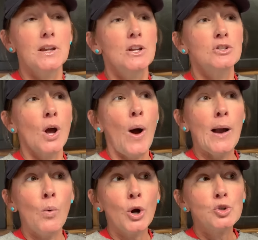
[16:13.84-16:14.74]
So I
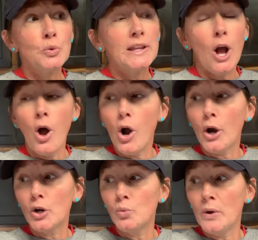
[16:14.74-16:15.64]
worked really
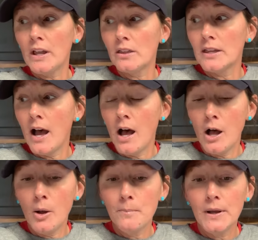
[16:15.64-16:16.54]
hard with,
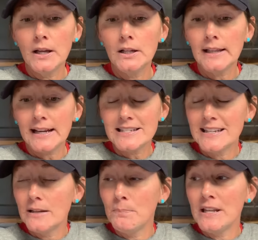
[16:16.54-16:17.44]
um, like I
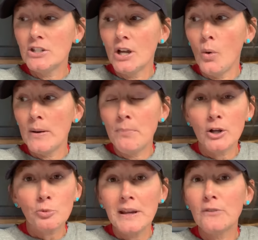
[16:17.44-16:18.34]
said, pinto and
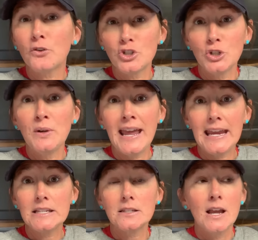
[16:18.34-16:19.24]
butterbean for two
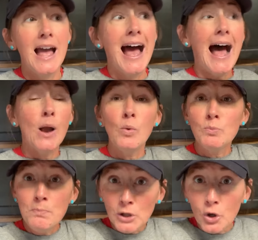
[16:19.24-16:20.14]
days. I would
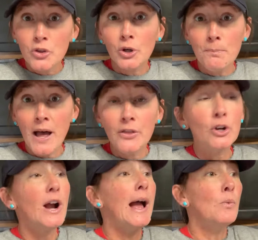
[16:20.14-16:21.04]
milk their
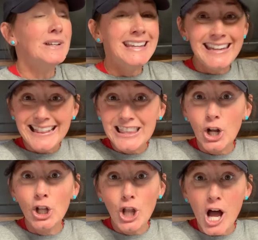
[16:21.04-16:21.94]
mother. I would get the
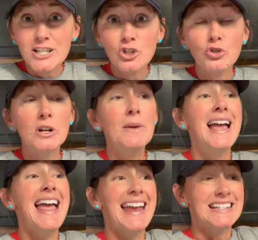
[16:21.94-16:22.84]
colostrum,
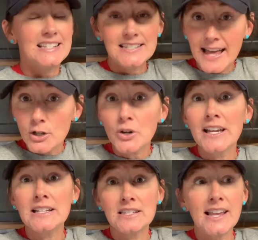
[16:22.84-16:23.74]
etc.,
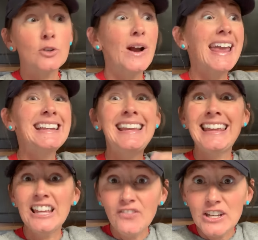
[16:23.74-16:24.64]
etc., and
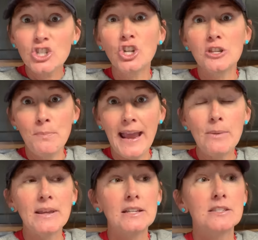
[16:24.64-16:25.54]
give it to the
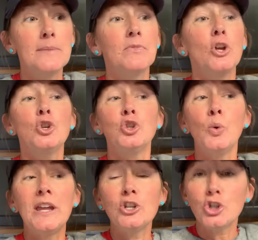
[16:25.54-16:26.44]
babies to
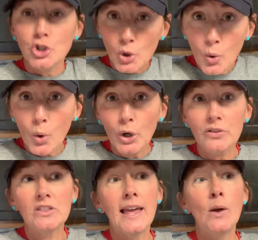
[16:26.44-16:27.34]
ensure
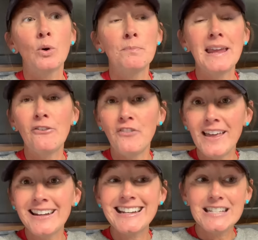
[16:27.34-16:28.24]
that they were being
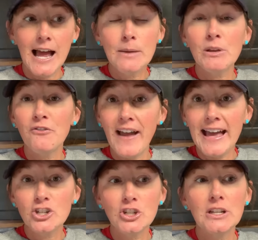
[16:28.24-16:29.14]
fed in a timely
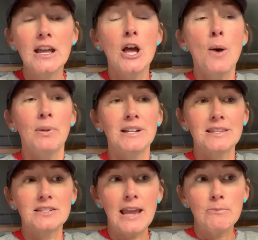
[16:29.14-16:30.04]
fashion, but at
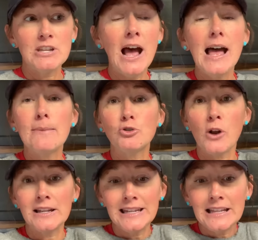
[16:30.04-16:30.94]
the same time
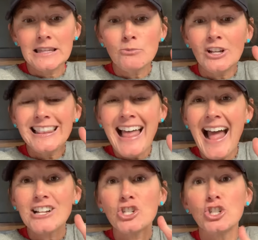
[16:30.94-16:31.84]
trying to get them to
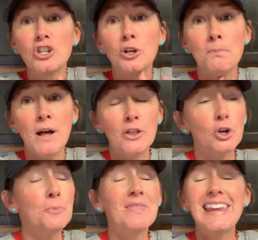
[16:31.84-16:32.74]
latch to their mother.
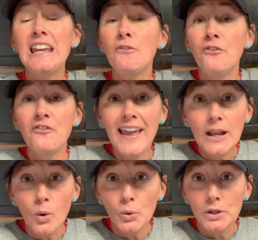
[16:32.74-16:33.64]
It
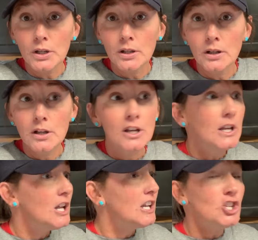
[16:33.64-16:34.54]
failed.
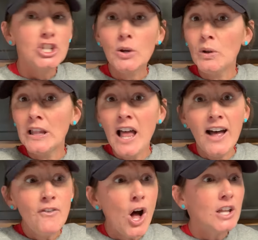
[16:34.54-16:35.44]
And she would
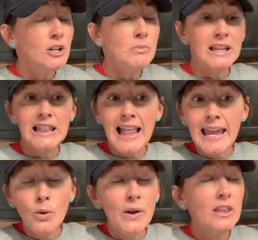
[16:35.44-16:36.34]
love on them and
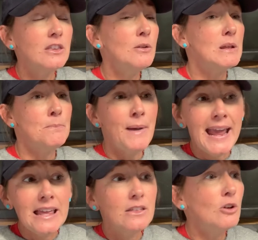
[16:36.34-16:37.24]
lay with them and
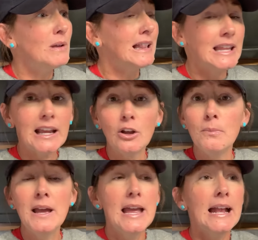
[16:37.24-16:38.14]
bathe them and lick them.
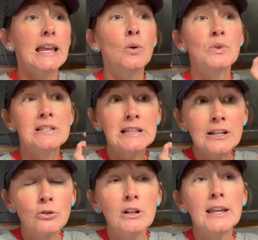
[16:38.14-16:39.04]
It was
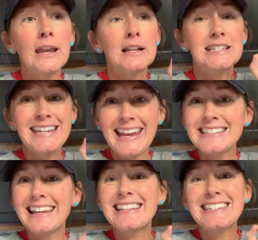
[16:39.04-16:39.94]
literally, a t- it's
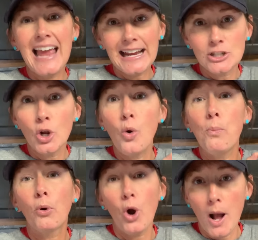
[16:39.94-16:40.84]
like a technical
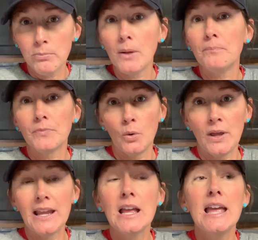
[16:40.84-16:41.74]
problem,
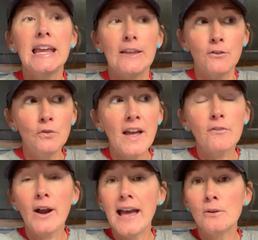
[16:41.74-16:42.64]
okay? If you've
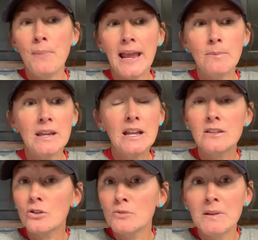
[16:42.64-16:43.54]
ever had a baby, and
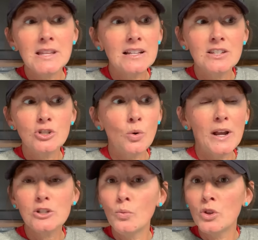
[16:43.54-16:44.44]
there's been that
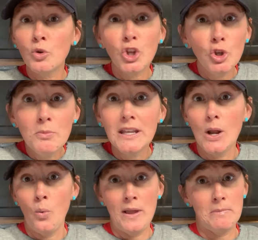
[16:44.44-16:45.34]
situation with human
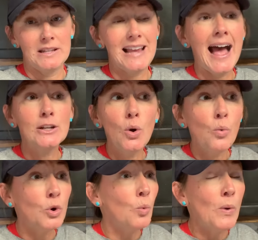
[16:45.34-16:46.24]
women's. I know
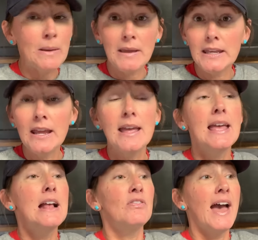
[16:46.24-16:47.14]
women
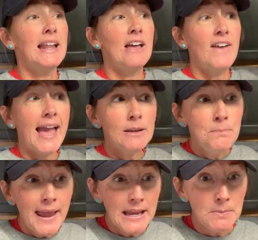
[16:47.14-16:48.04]
that have had
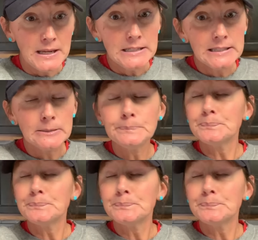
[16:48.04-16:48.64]
babies